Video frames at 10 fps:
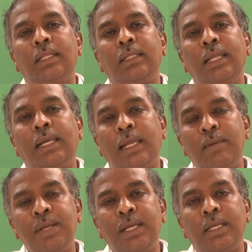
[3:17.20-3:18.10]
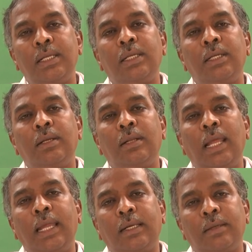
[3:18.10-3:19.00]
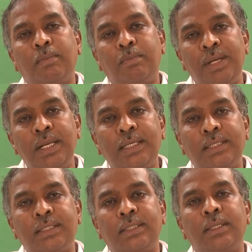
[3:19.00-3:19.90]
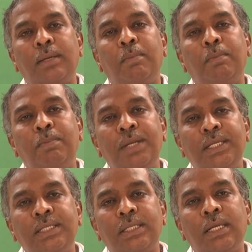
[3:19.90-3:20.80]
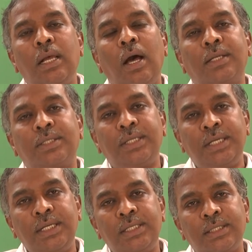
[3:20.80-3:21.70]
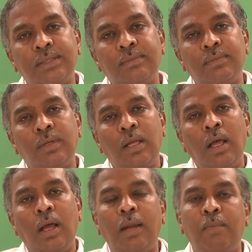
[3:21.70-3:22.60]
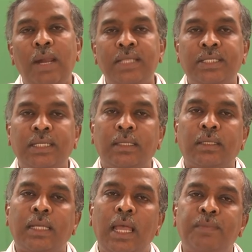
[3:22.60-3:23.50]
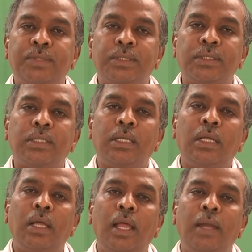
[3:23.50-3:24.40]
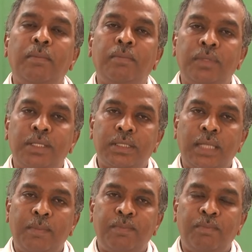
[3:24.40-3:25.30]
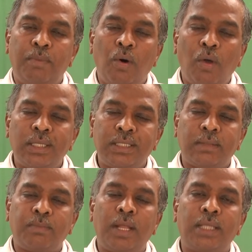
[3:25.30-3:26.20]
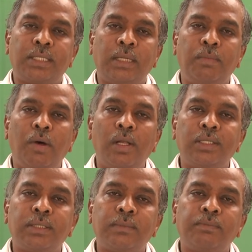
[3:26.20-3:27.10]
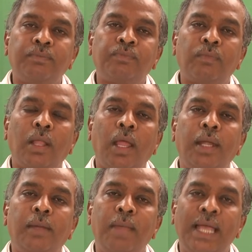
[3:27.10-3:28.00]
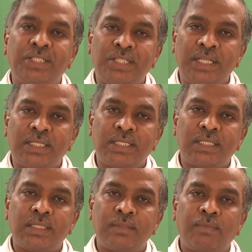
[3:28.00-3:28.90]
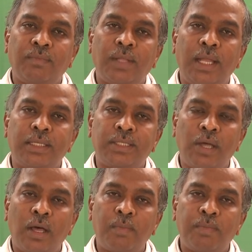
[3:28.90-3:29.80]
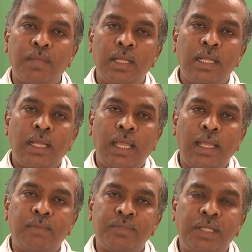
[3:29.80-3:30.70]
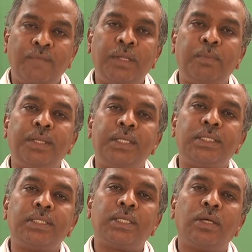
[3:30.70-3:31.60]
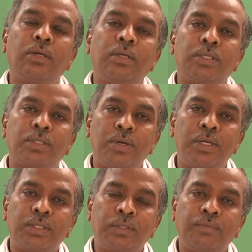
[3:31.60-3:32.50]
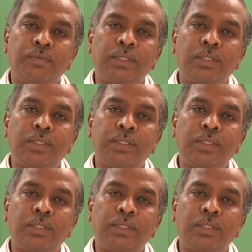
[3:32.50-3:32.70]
They can be like peanuts, peas or seeds and plastic caps and these plastic balls and matchsticks and sharp safety pins, so on and so